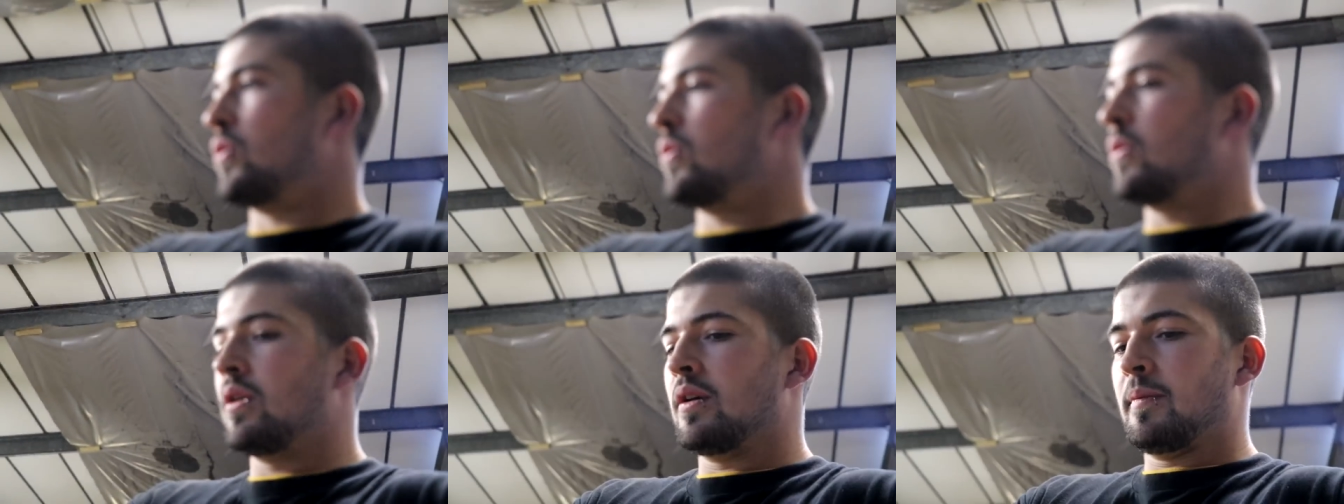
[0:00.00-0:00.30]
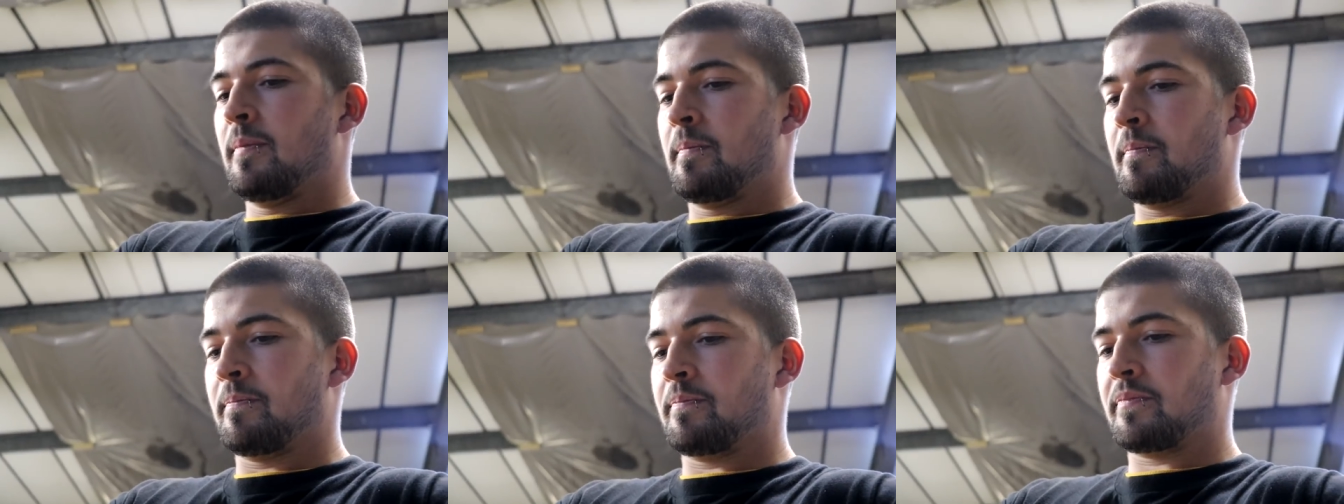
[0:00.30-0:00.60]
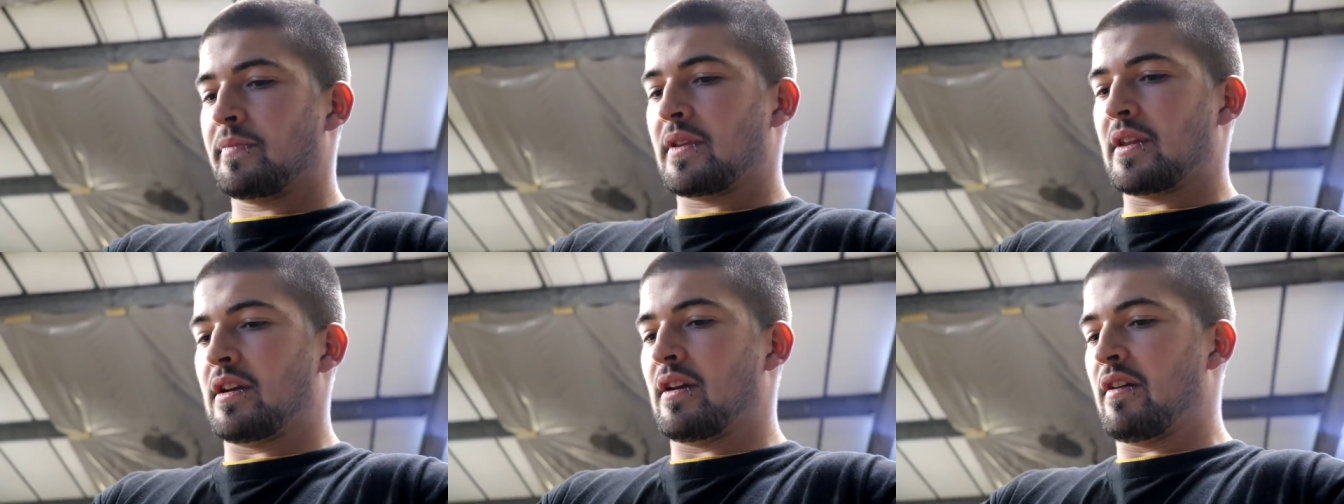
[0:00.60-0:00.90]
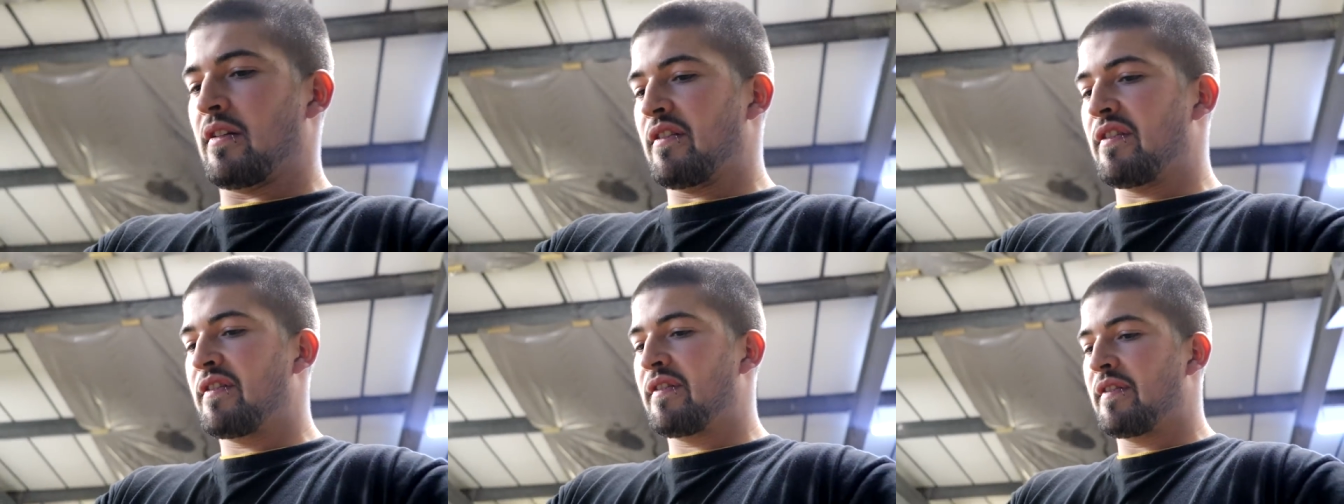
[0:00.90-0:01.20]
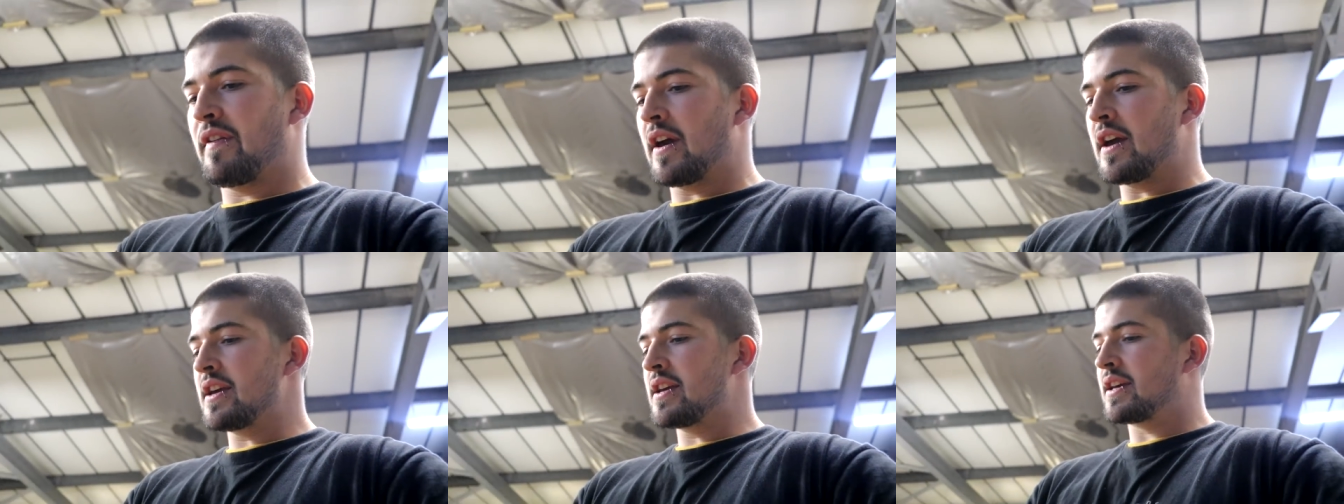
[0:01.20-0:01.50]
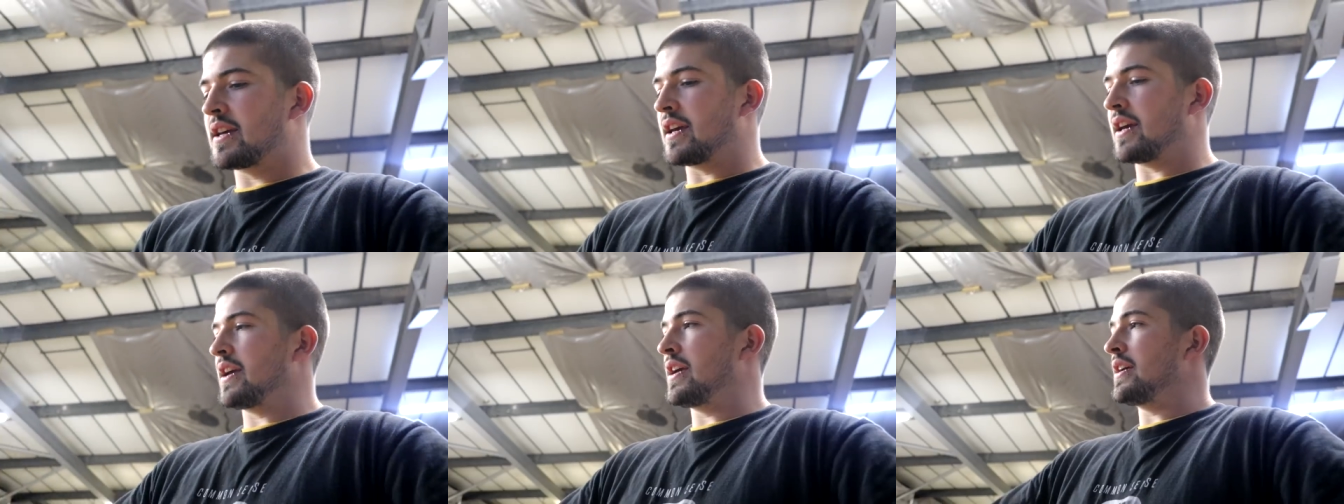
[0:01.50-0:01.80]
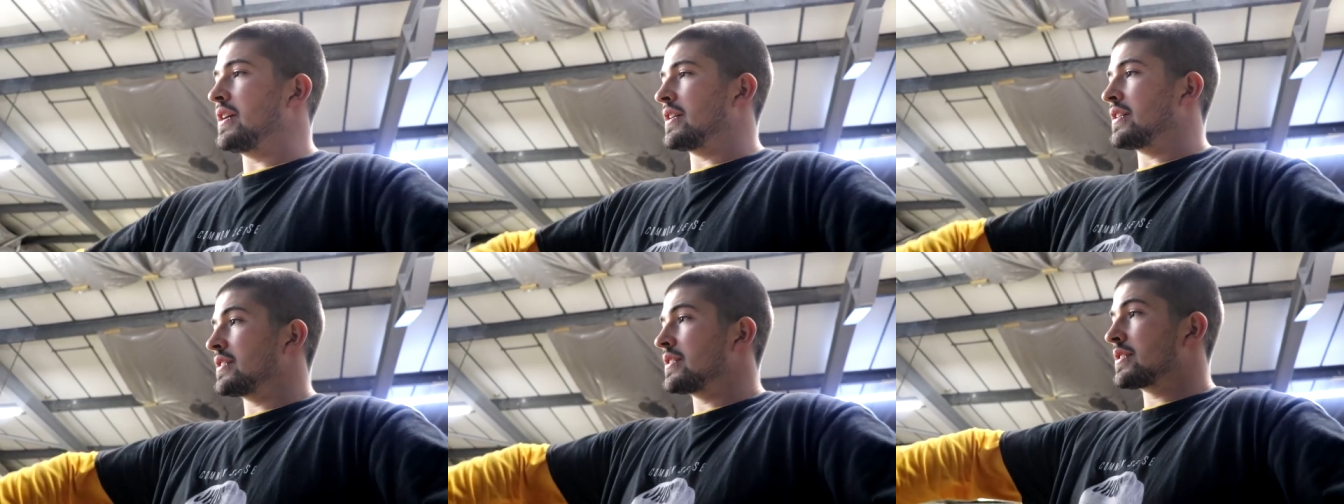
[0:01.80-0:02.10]
Stool.
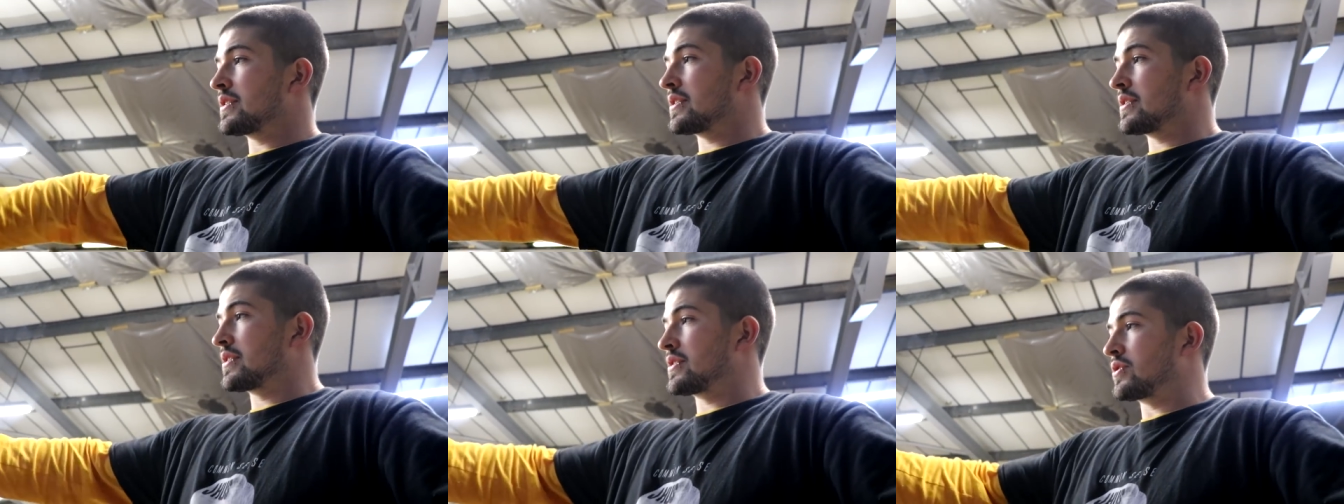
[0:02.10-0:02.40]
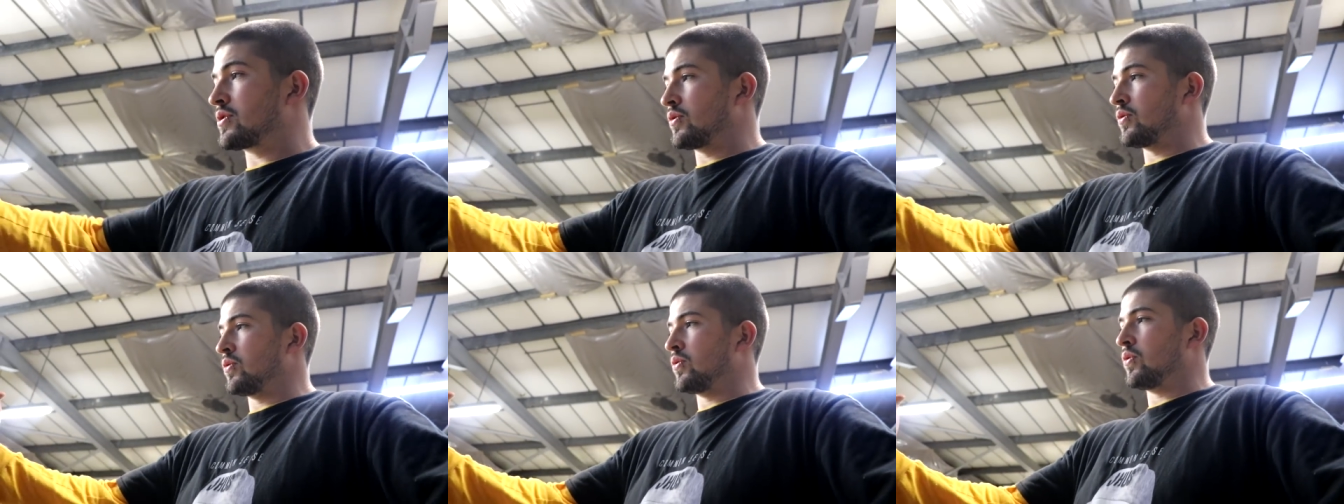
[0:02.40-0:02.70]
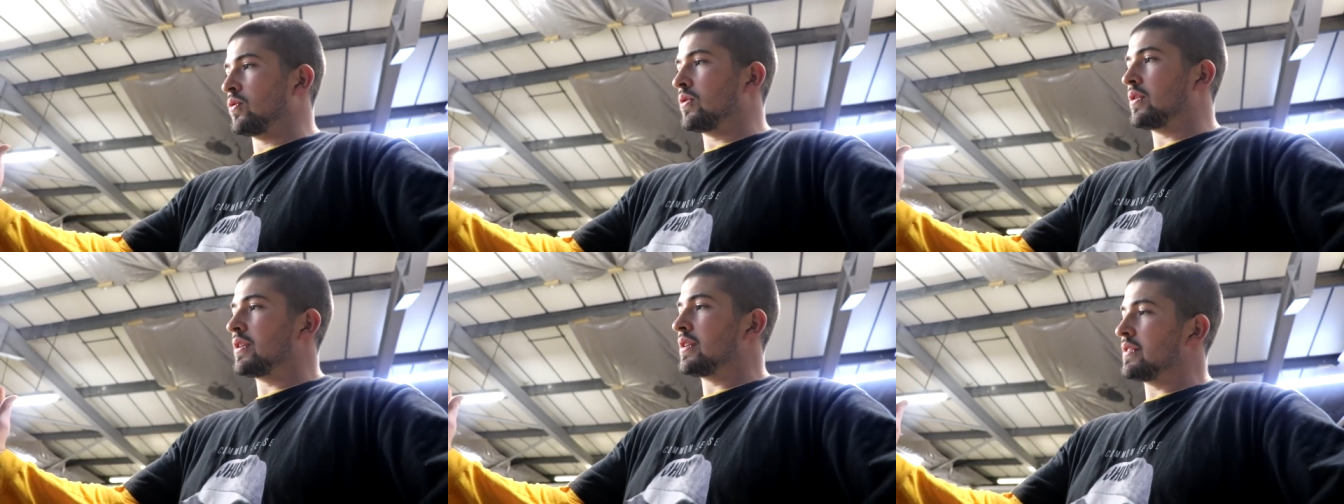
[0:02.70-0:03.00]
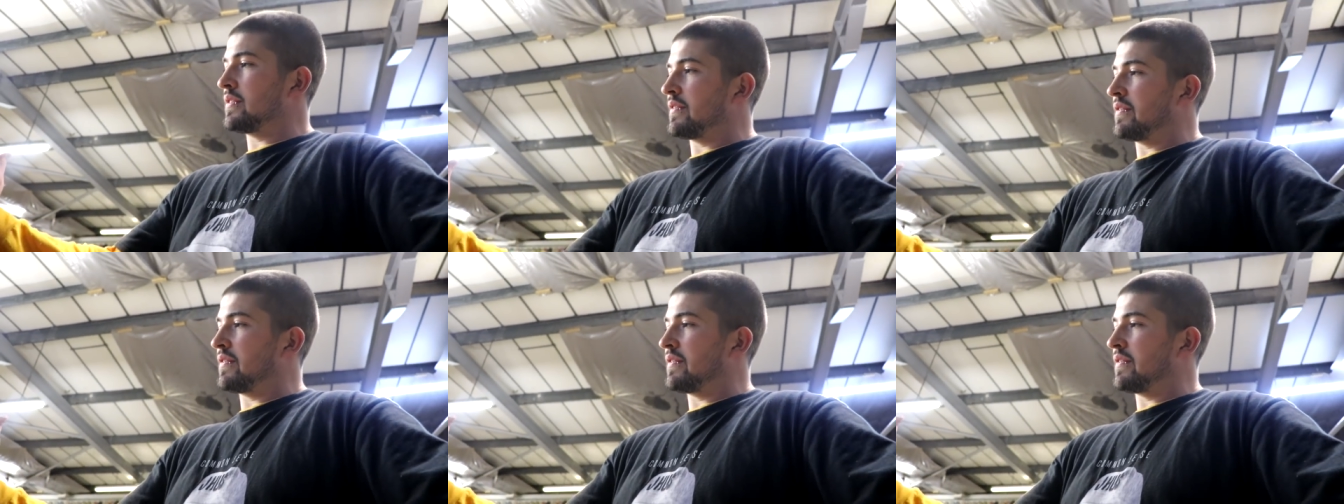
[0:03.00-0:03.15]
Fakey stall,